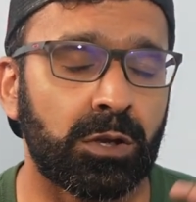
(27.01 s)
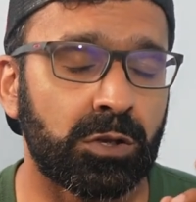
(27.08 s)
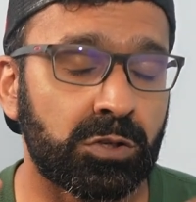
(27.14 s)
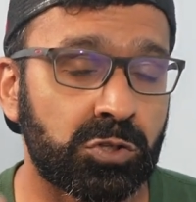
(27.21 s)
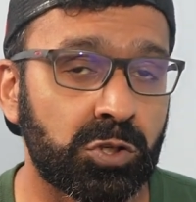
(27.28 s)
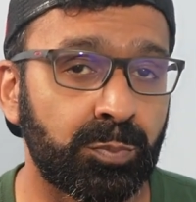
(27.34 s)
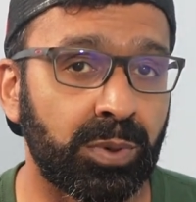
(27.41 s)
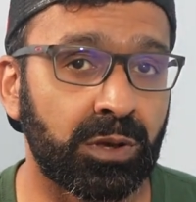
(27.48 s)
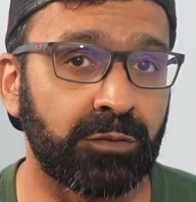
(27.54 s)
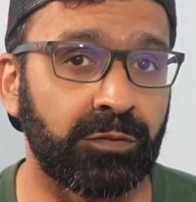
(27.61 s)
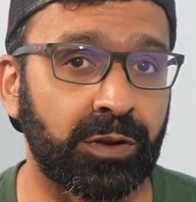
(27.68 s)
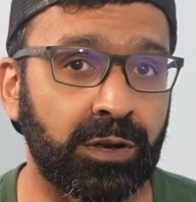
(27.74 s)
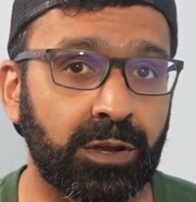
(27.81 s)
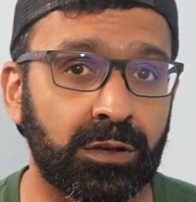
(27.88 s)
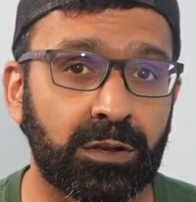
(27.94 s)
Super
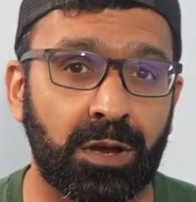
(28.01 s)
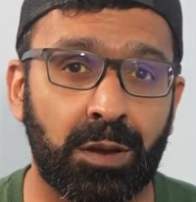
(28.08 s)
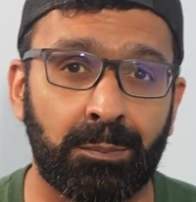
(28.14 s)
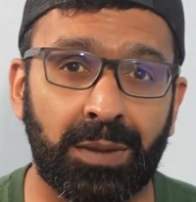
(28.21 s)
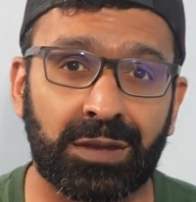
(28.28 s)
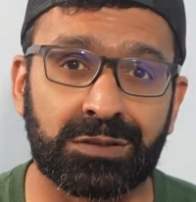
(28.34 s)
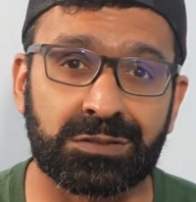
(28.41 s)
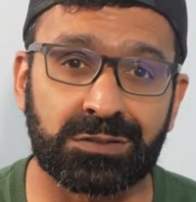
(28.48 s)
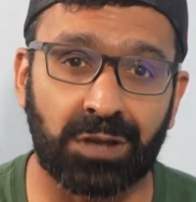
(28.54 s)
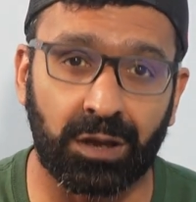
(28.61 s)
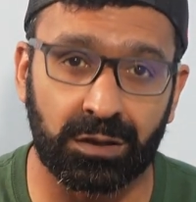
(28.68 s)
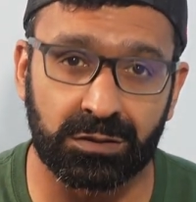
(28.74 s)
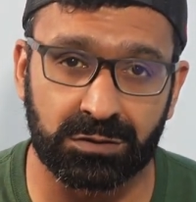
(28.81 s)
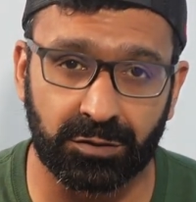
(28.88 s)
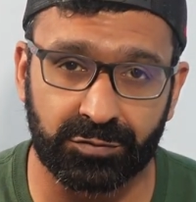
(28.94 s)
convenient, makes
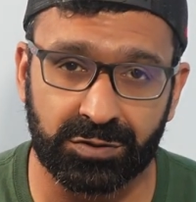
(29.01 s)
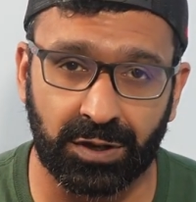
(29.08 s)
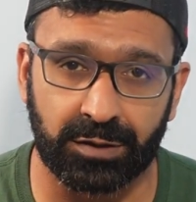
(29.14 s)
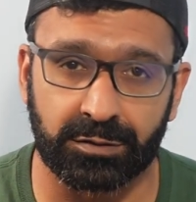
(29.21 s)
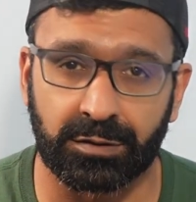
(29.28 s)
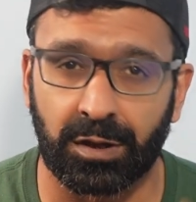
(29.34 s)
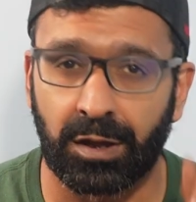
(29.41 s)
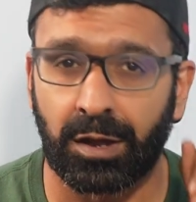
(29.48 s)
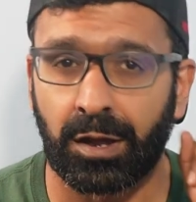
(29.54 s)
tons of sense.